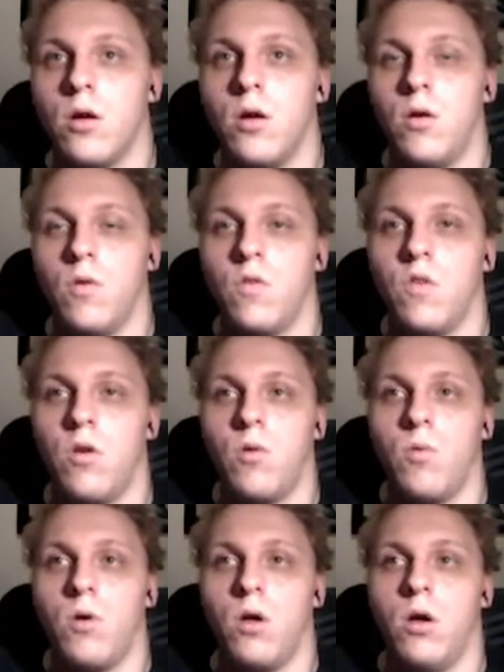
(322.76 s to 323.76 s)
Also,
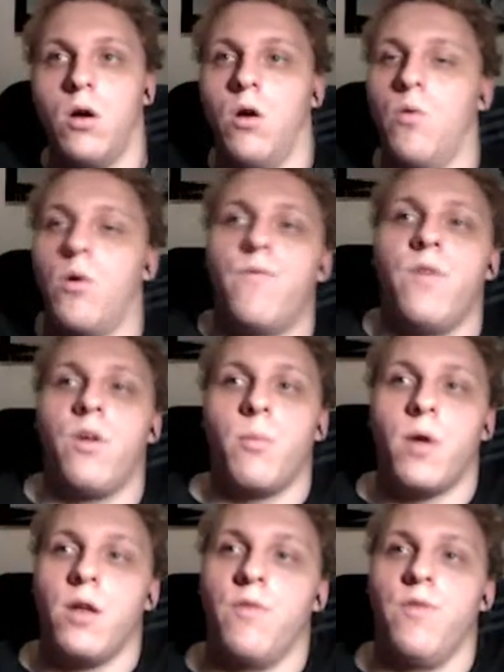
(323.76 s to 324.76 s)
one thing you
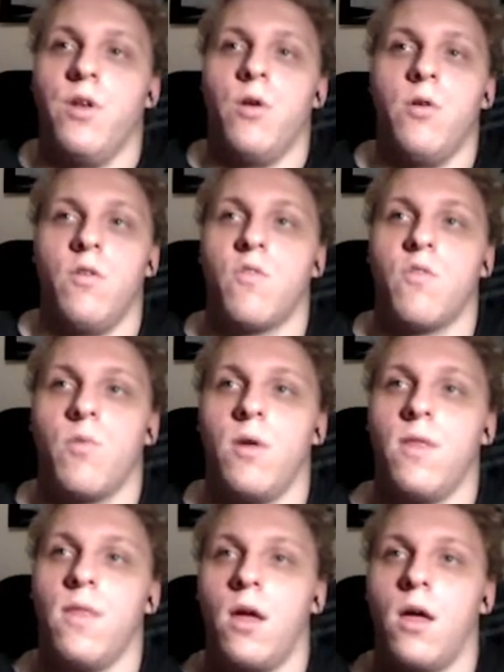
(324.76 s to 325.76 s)
might have noticed right
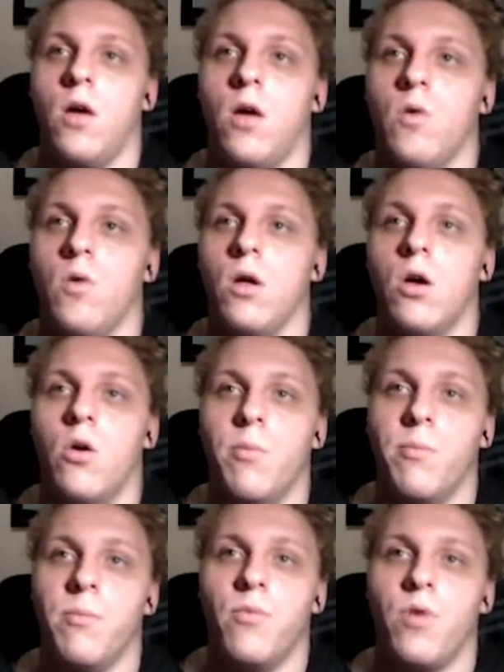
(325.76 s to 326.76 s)
now,
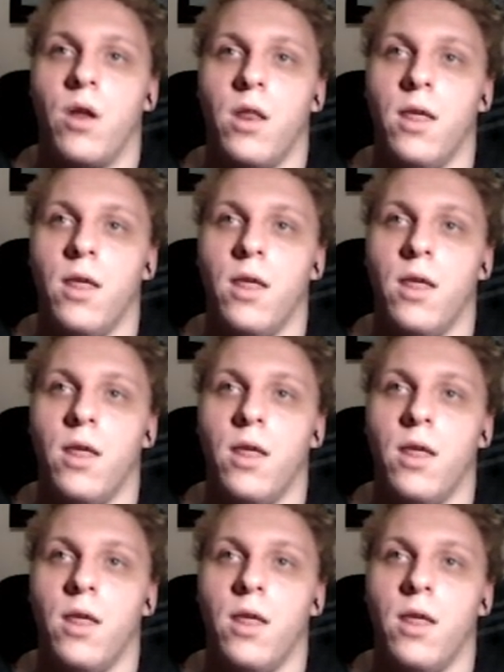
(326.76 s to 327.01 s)
right